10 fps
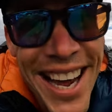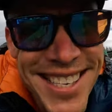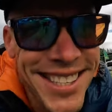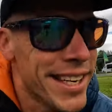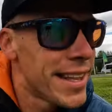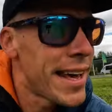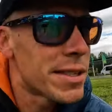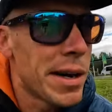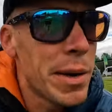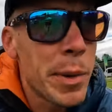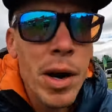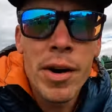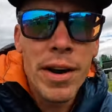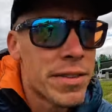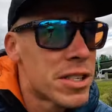Iceland. That's right, we
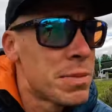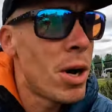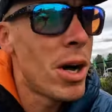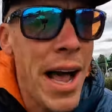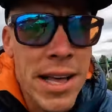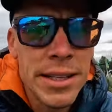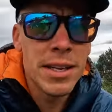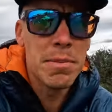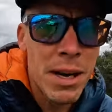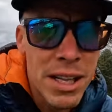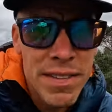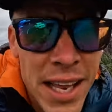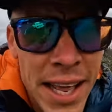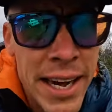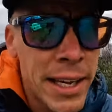are at a small island in the middle of the
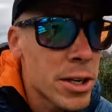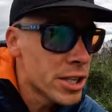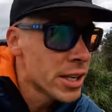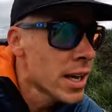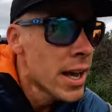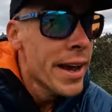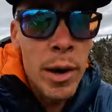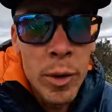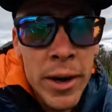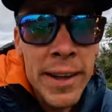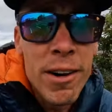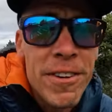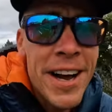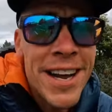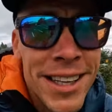Atlantic Ocean, and we're gonna go
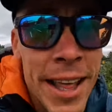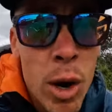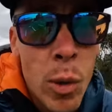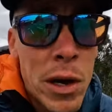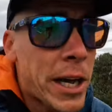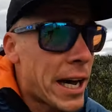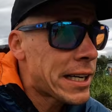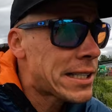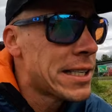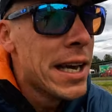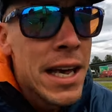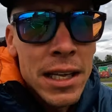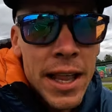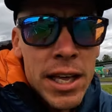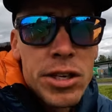find Lael Wilcox.
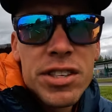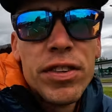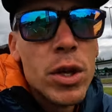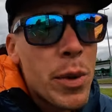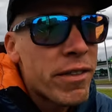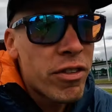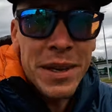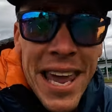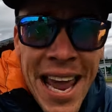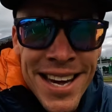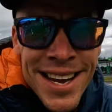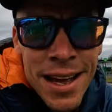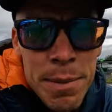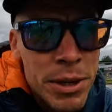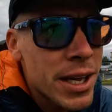Lael just flew in from Kenya,
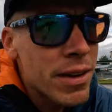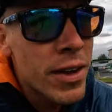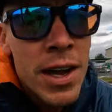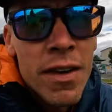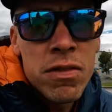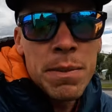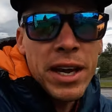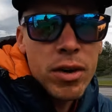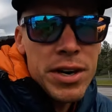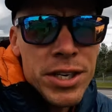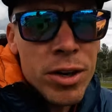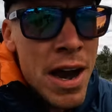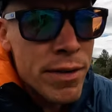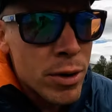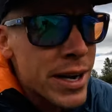I believe, from the migration
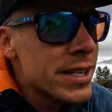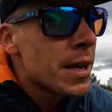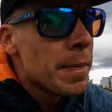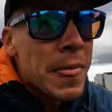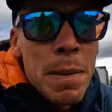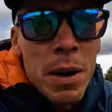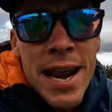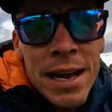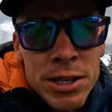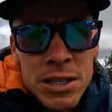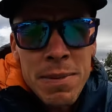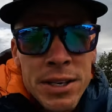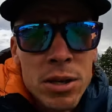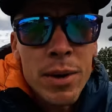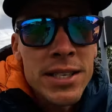gravel race, but now she's
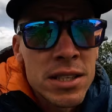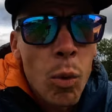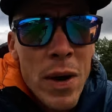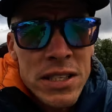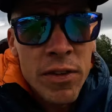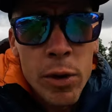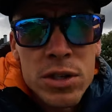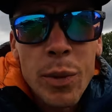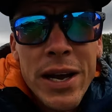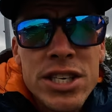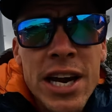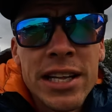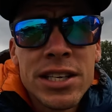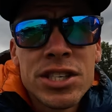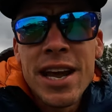about to race the West Fjords Way
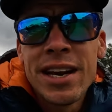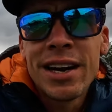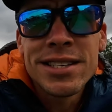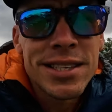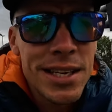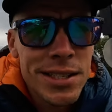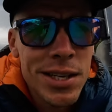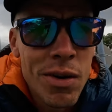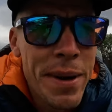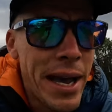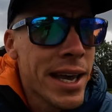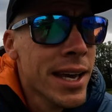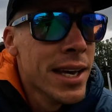Challenge, and honestly, so am I.